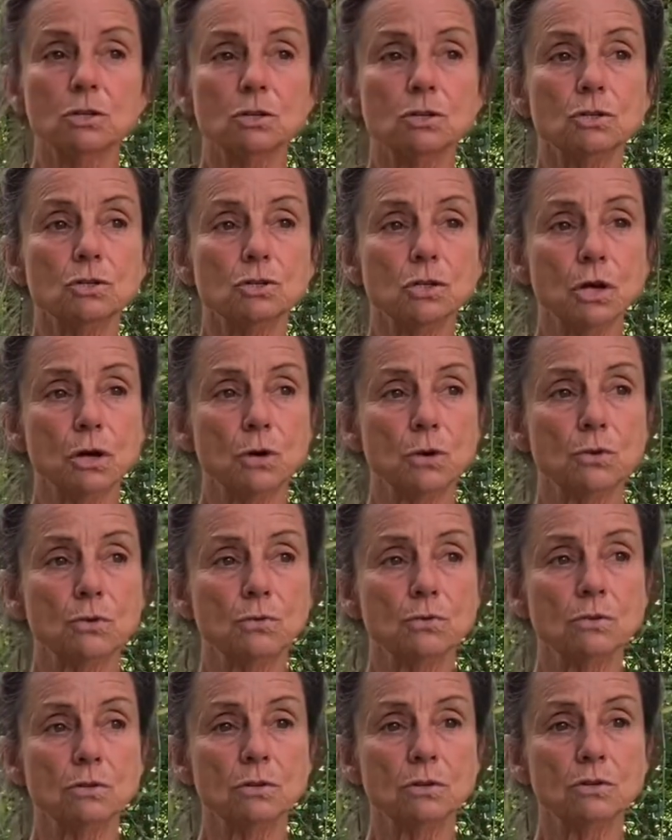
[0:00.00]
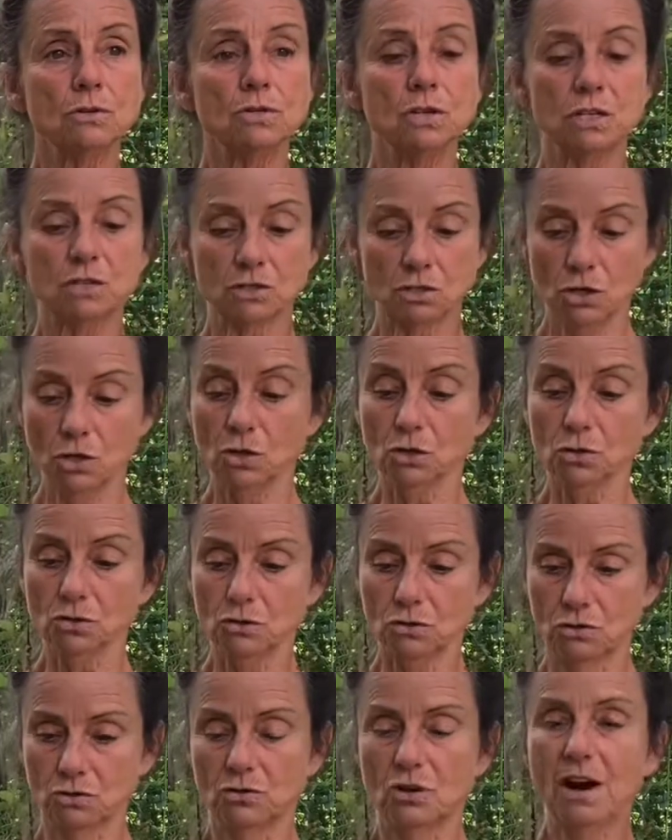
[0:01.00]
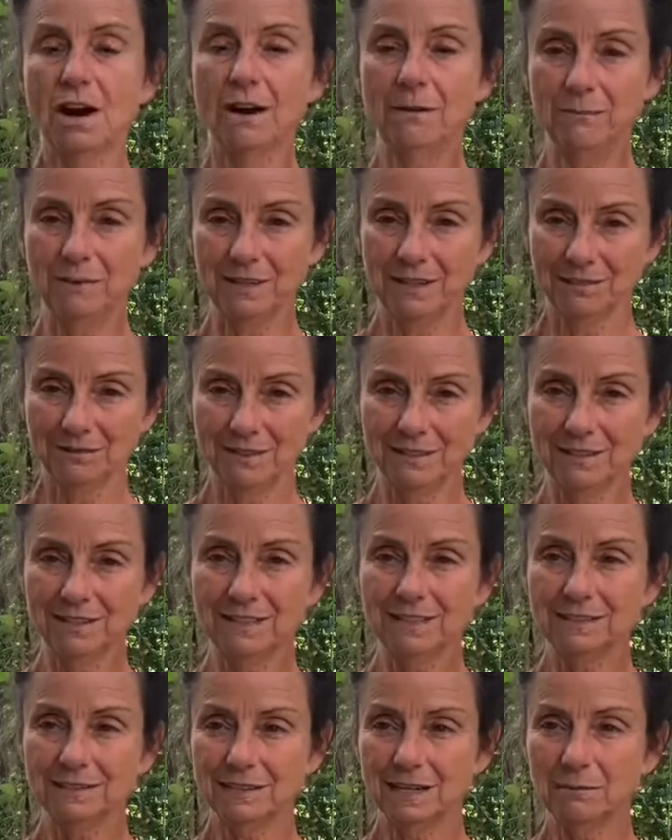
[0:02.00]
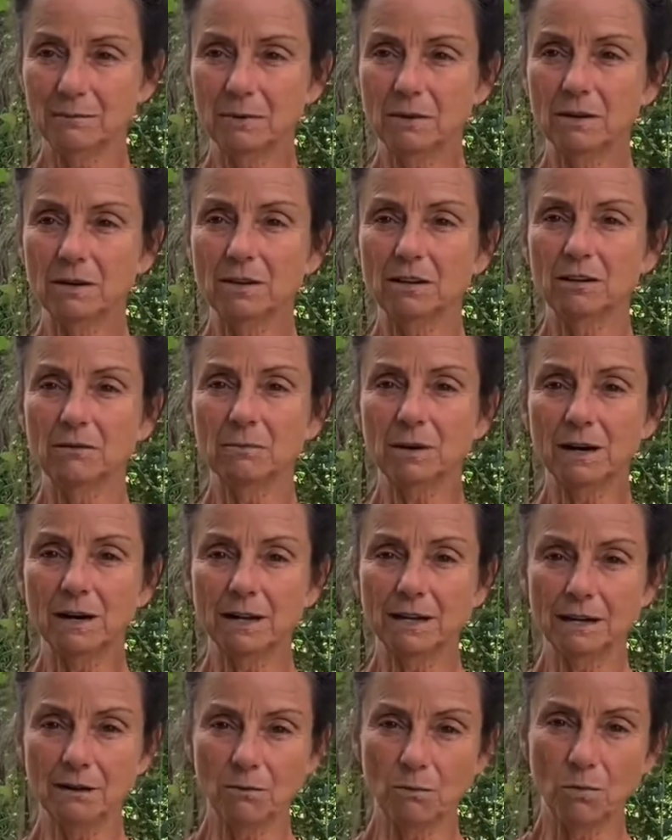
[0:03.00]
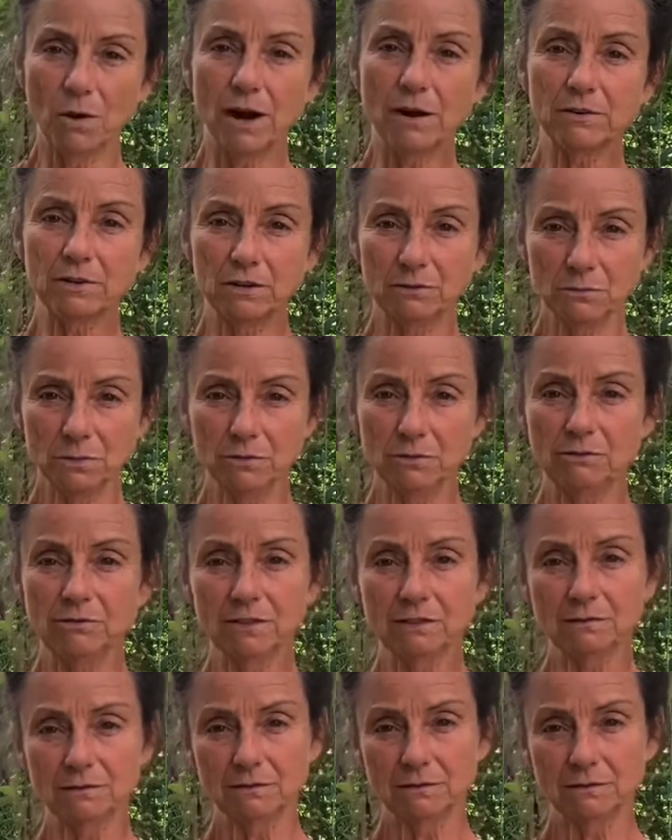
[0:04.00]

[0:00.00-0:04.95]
So just drop and release that part of your body while you're moving